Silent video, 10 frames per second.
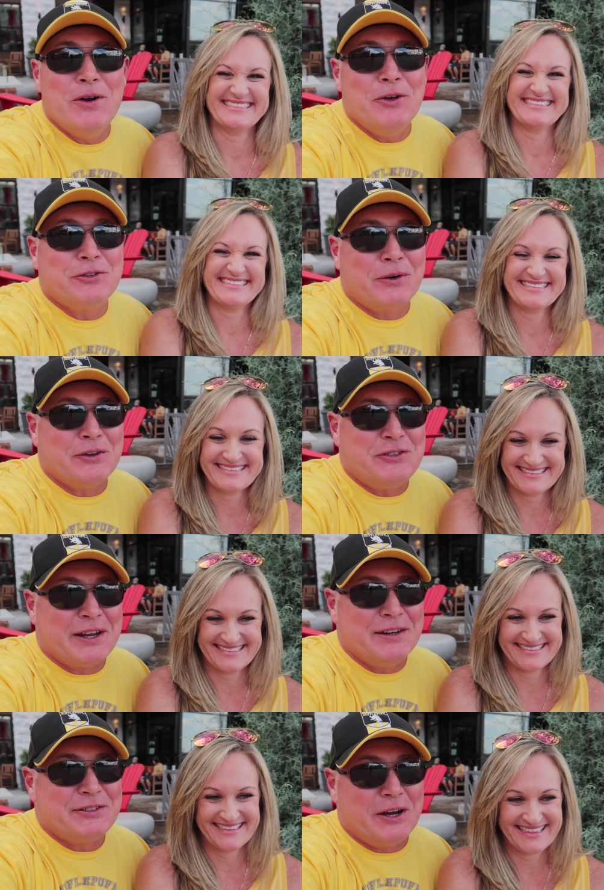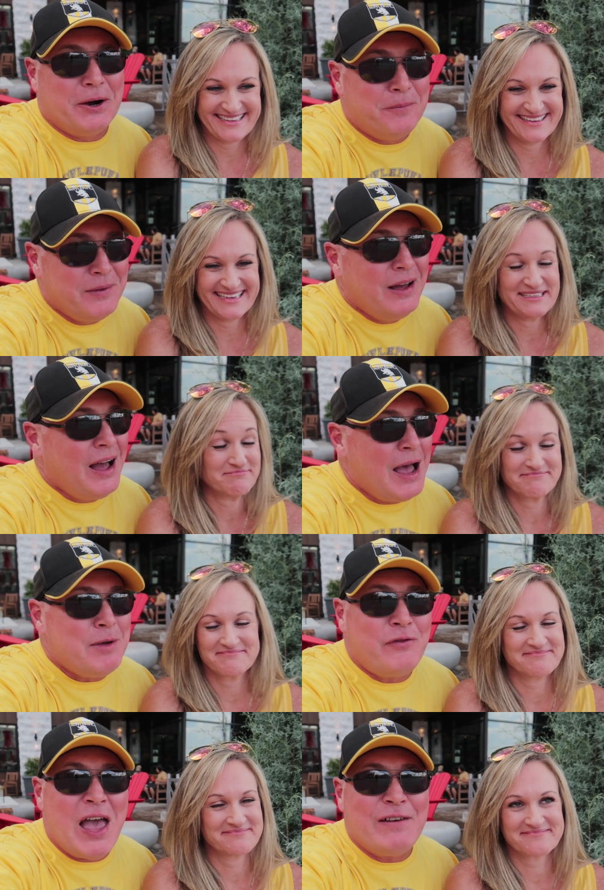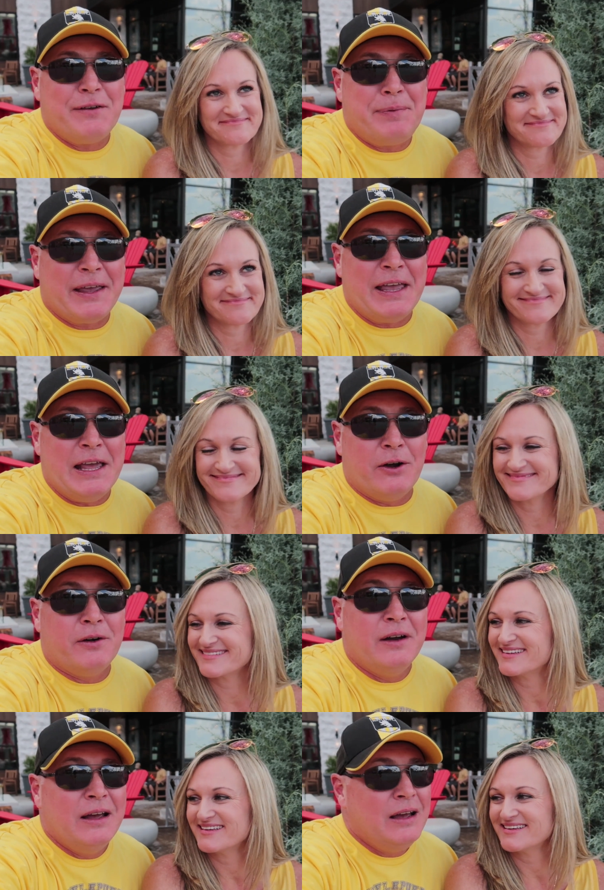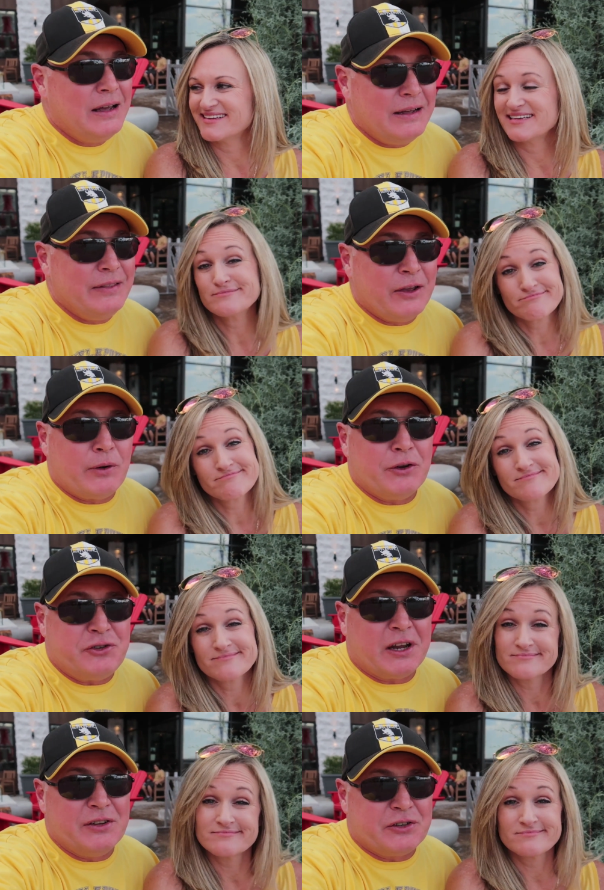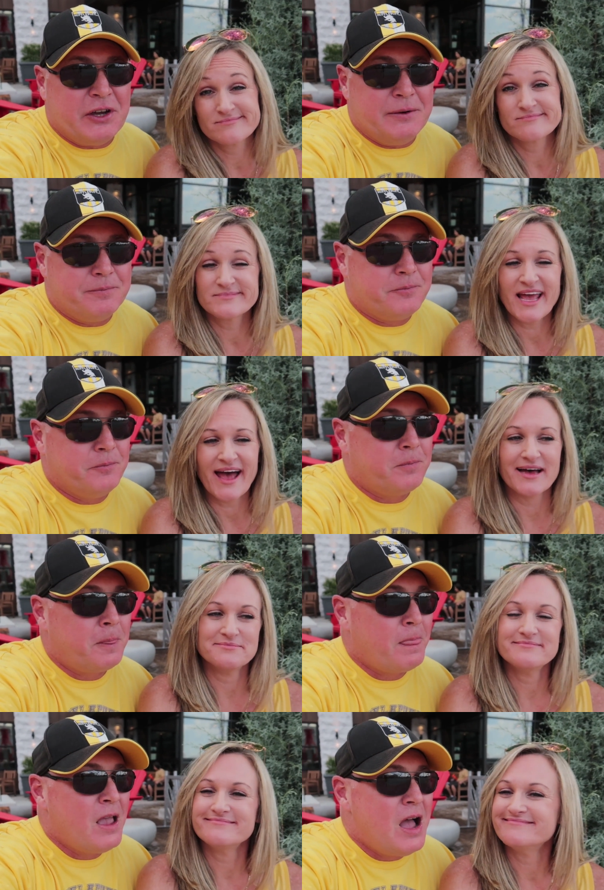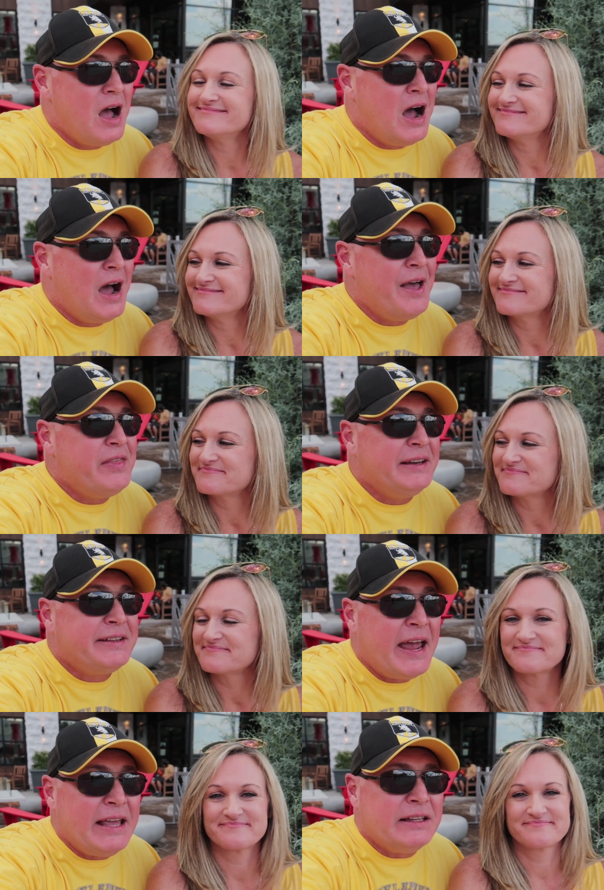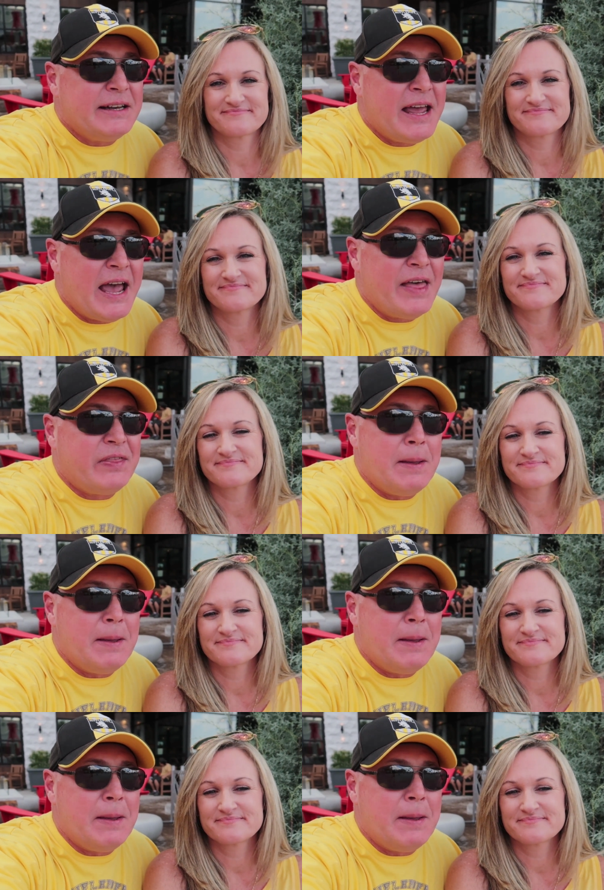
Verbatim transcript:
Speaker 1: Uno's grilled chicken. So, I mean, if you have a picky eater, the grilled chicken's good. Yeah. Uh, and then Caitlin had